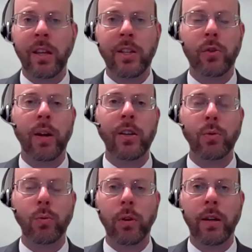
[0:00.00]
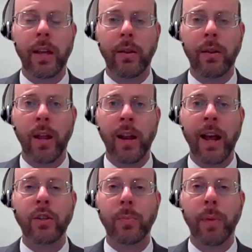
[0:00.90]
These grants were
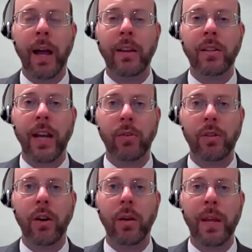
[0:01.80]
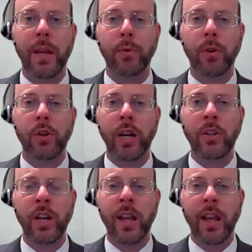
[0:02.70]
announced by Secretary Pete Buttigieg
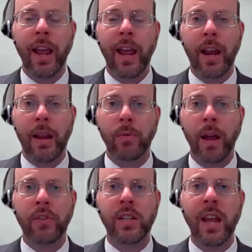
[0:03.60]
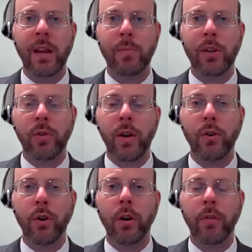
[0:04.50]
and FTA Administrator
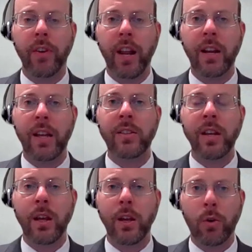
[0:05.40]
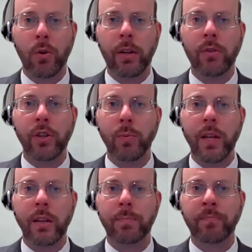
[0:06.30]
Nuria Fernandez earlier this week.